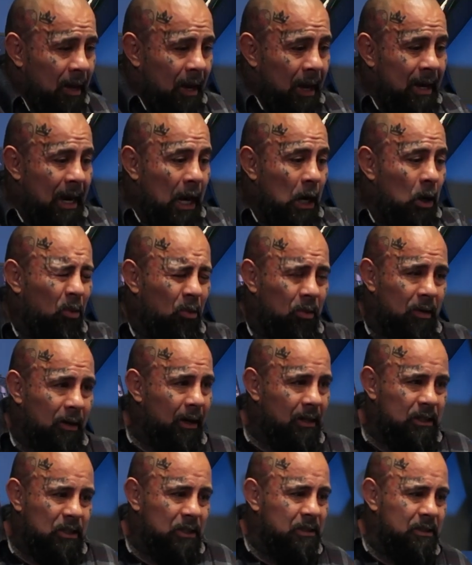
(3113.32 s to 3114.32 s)
And I go
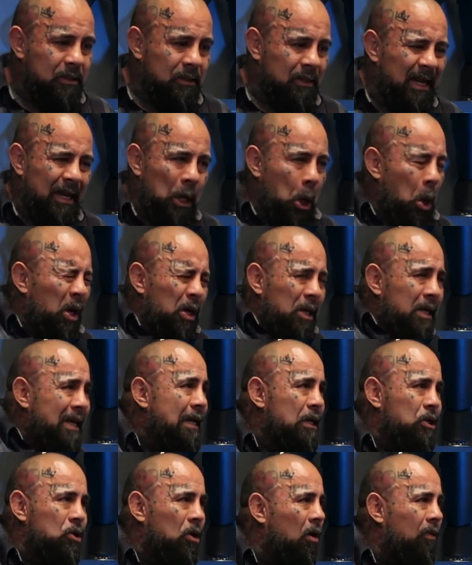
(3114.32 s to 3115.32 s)
to just to
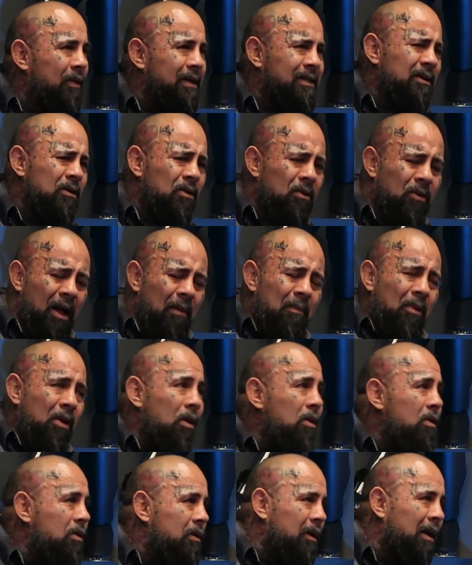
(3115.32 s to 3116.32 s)
unleash all this, you know, I'm
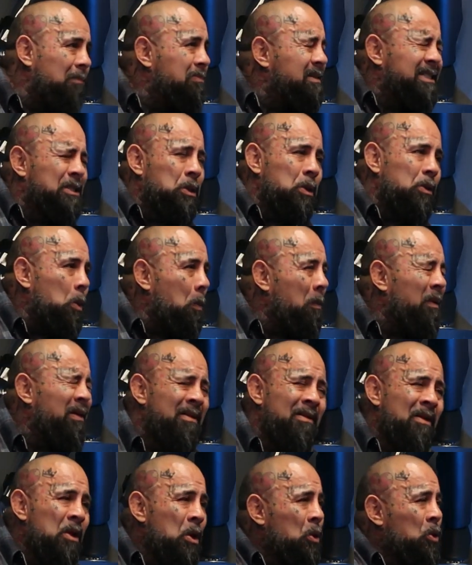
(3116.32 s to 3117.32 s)
hurt. I'm still
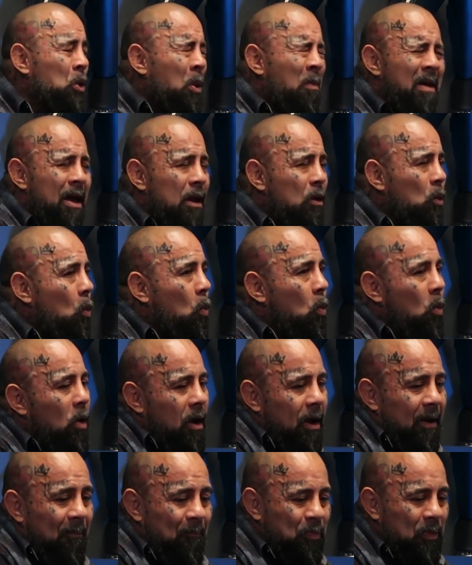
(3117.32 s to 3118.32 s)
hurting. No matter
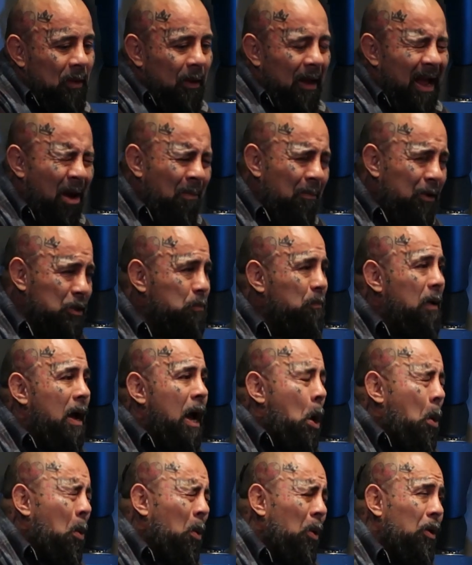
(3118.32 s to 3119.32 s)
how much
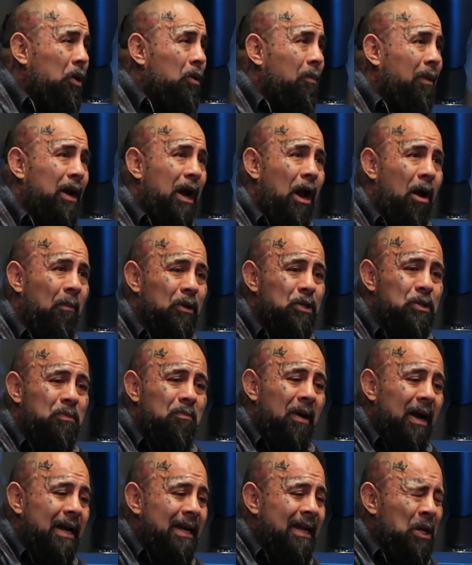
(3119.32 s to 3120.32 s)
power, no matter how much
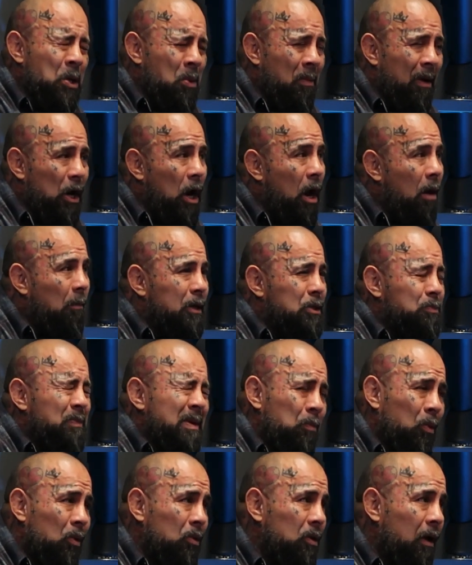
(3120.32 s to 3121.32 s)
money, no matter how much
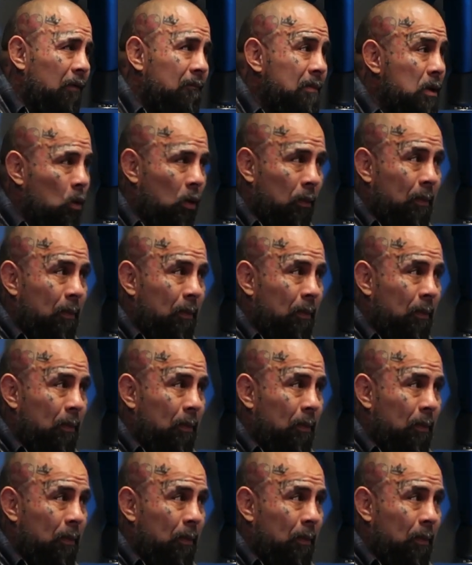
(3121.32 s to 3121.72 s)
people love me or